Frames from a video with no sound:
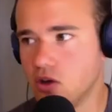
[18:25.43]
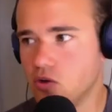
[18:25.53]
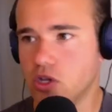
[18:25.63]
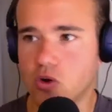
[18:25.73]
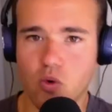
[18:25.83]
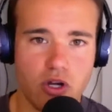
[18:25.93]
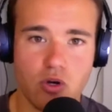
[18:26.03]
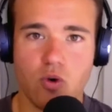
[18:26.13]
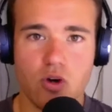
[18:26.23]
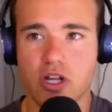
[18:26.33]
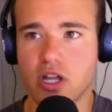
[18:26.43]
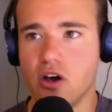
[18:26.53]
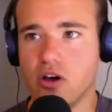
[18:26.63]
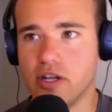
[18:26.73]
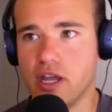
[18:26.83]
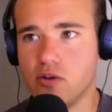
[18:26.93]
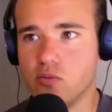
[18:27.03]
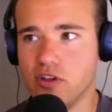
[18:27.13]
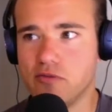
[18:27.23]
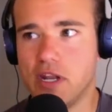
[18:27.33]
what you're working on,
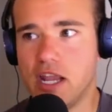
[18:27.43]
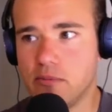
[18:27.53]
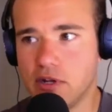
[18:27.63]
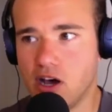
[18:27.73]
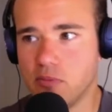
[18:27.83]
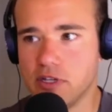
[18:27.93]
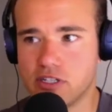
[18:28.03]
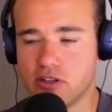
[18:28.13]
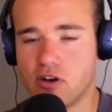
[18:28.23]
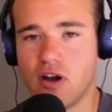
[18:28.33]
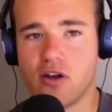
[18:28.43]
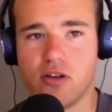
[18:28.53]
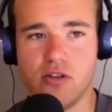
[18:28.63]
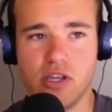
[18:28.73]
and we've been able to help each other out.